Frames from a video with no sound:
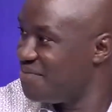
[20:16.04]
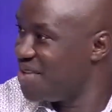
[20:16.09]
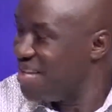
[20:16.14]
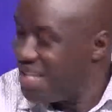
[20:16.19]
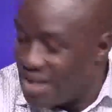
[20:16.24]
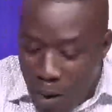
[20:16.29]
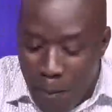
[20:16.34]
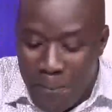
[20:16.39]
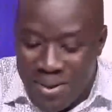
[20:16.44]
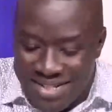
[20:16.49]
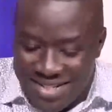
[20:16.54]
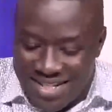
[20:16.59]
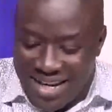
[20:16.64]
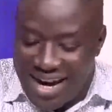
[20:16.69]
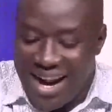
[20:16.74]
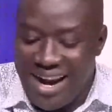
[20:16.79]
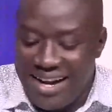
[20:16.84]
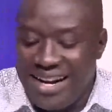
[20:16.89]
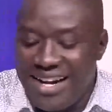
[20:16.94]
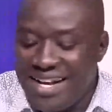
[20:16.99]
They will be
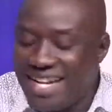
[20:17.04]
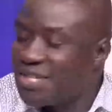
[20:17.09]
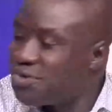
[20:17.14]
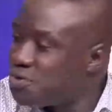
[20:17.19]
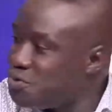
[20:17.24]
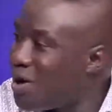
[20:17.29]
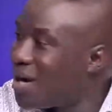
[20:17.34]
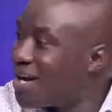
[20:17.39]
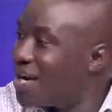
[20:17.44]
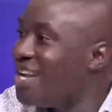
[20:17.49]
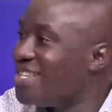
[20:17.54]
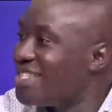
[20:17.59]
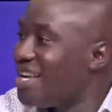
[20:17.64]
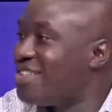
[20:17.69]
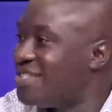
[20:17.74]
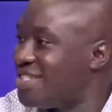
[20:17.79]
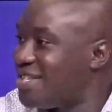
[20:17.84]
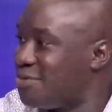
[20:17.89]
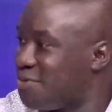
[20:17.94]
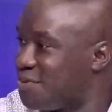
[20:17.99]
seconding this reckless
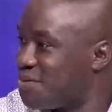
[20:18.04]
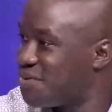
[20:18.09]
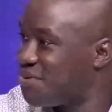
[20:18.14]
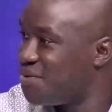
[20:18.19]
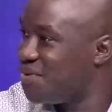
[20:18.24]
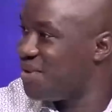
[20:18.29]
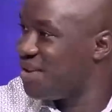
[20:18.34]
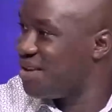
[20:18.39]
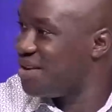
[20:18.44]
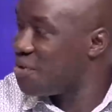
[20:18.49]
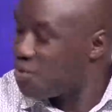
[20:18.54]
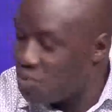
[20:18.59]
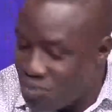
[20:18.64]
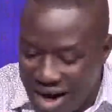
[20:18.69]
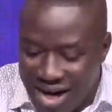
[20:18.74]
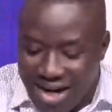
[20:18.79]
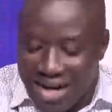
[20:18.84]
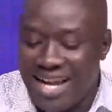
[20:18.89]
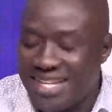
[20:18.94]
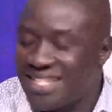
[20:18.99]
attitude,
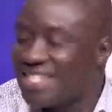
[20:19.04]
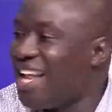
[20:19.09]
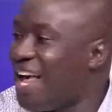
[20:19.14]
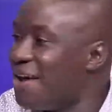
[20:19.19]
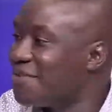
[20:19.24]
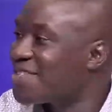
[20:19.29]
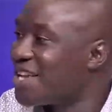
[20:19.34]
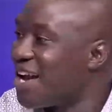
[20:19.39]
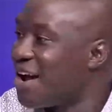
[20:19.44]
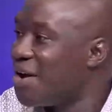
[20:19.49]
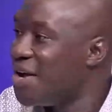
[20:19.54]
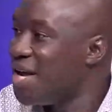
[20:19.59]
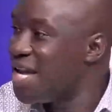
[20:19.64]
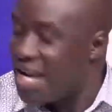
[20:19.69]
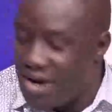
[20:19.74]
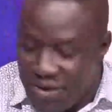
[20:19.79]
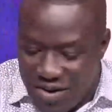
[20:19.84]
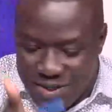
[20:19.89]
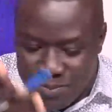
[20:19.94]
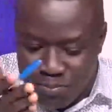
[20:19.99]
reckless lifestyle,
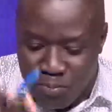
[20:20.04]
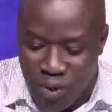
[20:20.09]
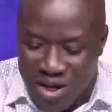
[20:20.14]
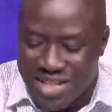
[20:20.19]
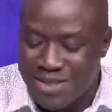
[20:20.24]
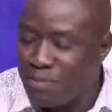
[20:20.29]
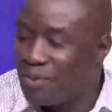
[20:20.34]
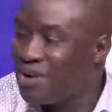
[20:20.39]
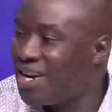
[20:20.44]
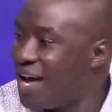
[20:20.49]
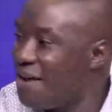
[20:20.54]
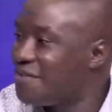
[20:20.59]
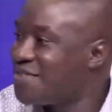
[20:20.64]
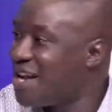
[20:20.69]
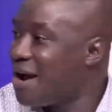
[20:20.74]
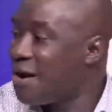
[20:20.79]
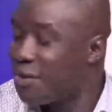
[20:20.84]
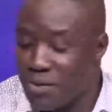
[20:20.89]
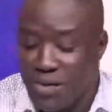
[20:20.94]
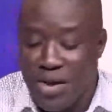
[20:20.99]
irresponsible
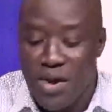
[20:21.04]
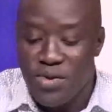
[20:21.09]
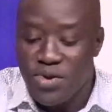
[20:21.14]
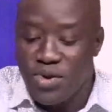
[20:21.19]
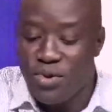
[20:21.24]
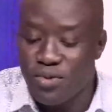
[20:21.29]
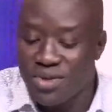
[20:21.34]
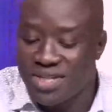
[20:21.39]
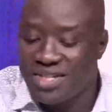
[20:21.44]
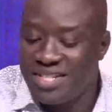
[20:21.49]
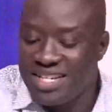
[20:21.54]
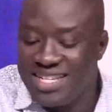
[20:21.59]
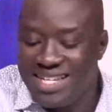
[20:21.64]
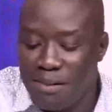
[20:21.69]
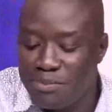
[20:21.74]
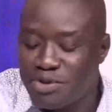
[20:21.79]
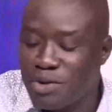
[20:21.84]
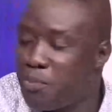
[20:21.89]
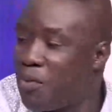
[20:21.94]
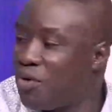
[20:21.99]
lifestyle. You know, you will see
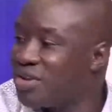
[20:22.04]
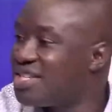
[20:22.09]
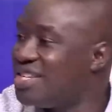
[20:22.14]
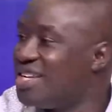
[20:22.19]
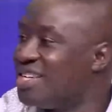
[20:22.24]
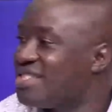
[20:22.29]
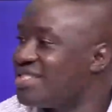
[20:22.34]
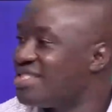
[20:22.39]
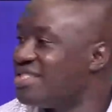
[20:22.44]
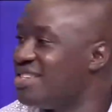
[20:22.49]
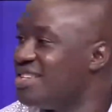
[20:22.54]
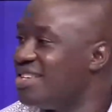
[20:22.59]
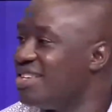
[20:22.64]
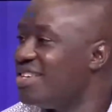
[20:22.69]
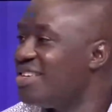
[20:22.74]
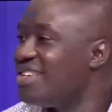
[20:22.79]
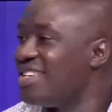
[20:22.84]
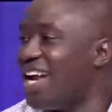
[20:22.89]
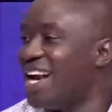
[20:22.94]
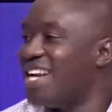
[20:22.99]
them supporting it.
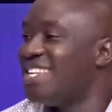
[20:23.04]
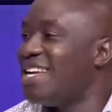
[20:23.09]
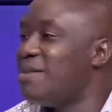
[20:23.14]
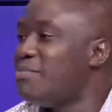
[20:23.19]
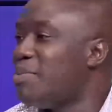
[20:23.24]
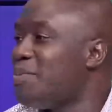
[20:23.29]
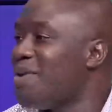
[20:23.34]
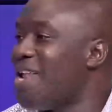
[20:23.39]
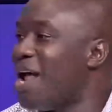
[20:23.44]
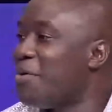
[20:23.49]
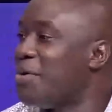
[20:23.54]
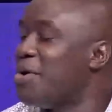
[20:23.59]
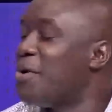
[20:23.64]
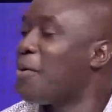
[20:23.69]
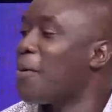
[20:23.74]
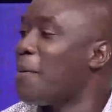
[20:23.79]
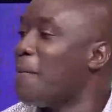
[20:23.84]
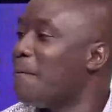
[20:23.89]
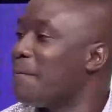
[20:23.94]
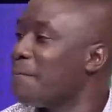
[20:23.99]
That is the MVP that we know.